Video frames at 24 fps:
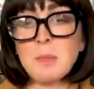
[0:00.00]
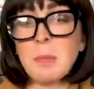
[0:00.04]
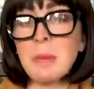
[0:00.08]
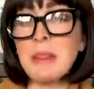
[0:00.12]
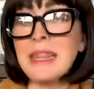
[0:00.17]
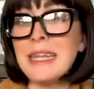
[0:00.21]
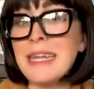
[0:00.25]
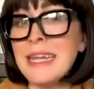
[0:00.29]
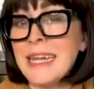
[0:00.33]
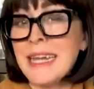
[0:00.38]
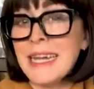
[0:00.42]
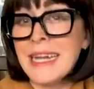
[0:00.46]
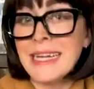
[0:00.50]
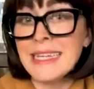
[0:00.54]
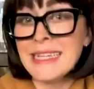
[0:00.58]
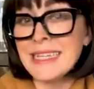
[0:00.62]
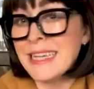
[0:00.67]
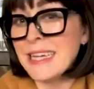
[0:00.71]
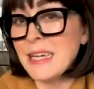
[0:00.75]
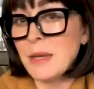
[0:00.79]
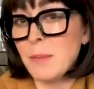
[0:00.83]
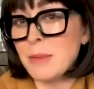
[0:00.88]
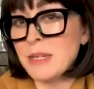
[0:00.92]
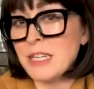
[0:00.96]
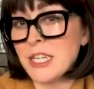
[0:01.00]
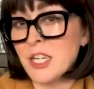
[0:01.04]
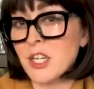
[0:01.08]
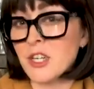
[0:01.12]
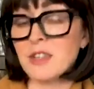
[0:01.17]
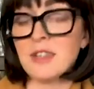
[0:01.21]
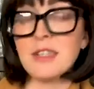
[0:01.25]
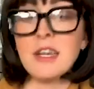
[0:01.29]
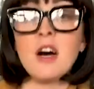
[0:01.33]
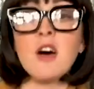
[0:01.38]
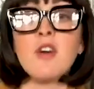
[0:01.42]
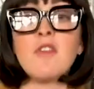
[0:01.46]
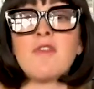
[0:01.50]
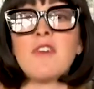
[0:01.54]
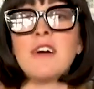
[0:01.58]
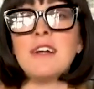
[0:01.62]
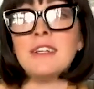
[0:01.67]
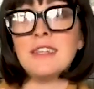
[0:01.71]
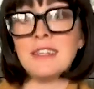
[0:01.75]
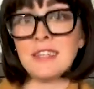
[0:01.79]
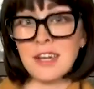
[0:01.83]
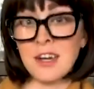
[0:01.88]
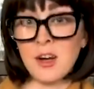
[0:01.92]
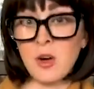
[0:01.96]
please keep it to yourself
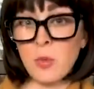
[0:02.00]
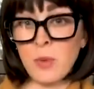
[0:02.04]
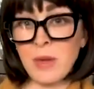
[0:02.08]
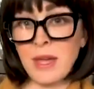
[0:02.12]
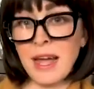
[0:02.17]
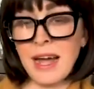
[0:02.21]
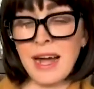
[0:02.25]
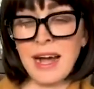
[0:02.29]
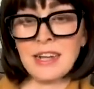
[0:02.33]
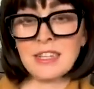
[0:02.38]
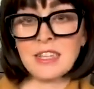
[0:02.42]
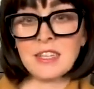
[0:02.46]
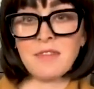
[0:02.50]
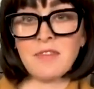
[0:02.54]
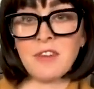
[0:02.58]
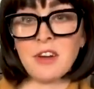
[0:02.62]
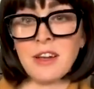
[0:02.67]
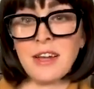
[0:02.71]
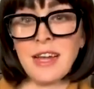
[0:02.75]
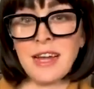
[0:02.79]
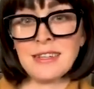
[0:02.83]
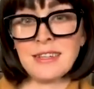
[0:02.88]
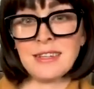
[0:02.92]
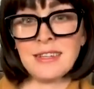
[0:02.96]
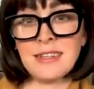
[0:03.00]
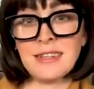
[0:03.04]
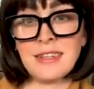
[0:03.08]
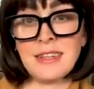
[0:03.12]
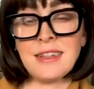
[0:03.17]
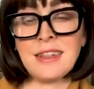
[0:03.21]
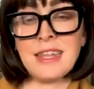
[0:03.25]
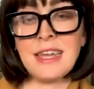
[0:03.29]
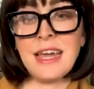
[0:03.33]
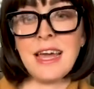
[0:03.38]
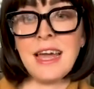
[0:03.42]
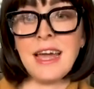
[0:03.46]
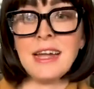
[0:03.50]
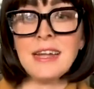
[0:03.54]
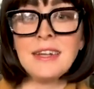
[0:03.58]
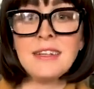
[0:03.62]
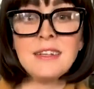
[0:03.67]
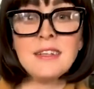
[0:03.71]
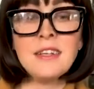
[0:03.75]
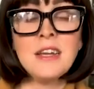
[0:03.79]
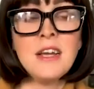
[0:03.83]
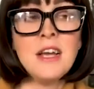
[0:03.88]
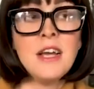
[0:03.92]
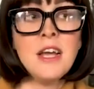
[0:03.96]
until we ask for guesses at the
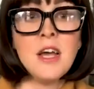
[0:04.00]
end,